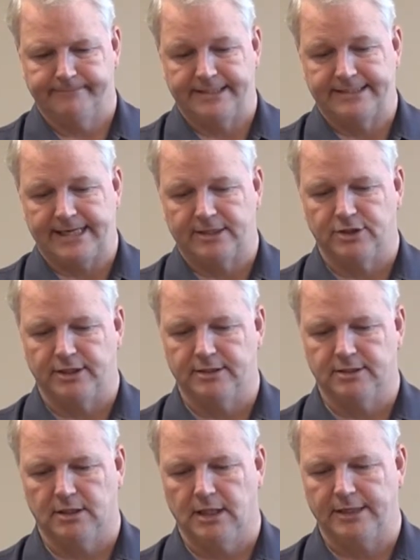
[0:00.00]
actually
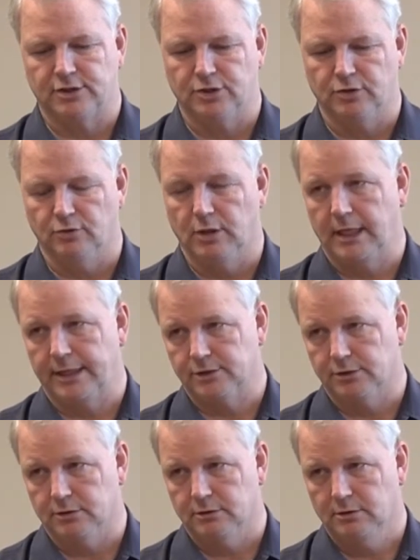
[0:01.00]
it's election to
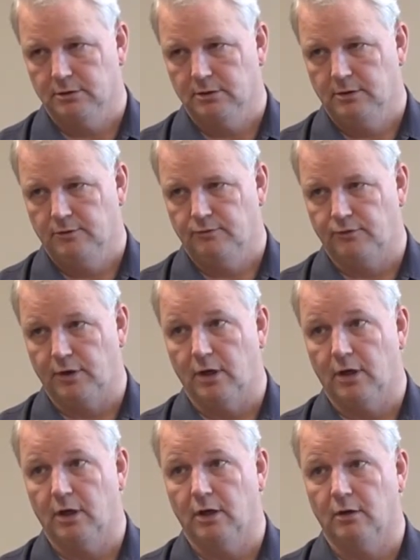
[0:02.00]
election,
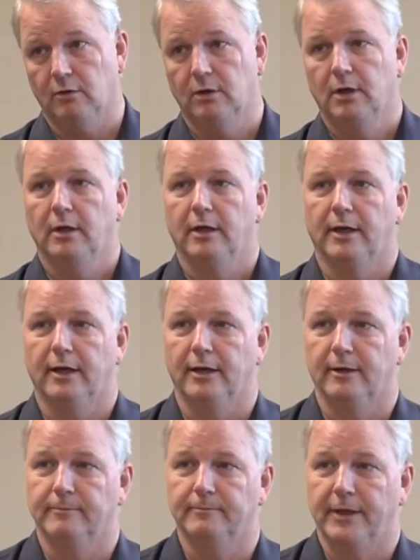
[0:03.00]
so
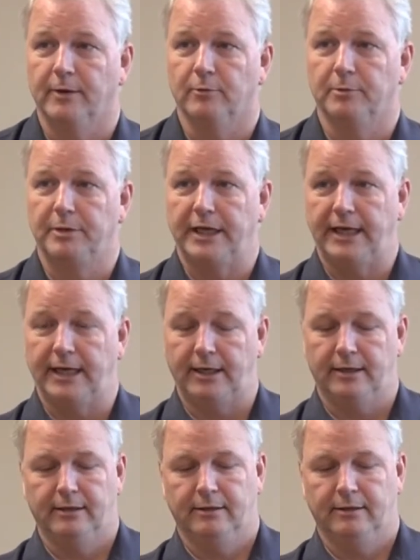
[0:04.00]
it would be